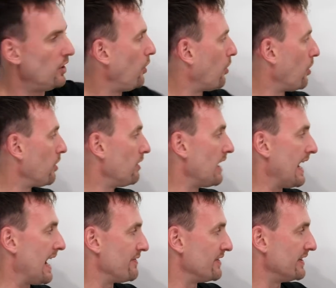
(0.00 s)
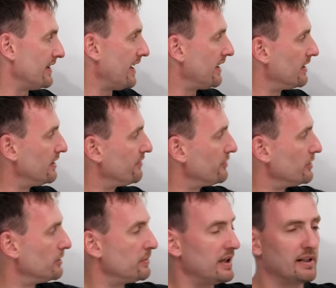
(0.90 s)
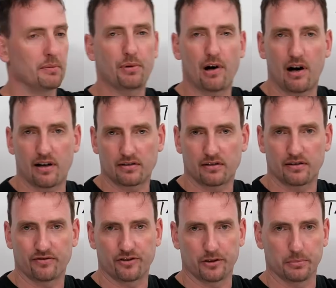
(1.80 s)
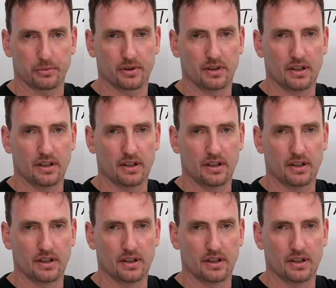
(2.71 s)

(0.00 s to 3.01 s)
or I have a negative verb and a positive verb.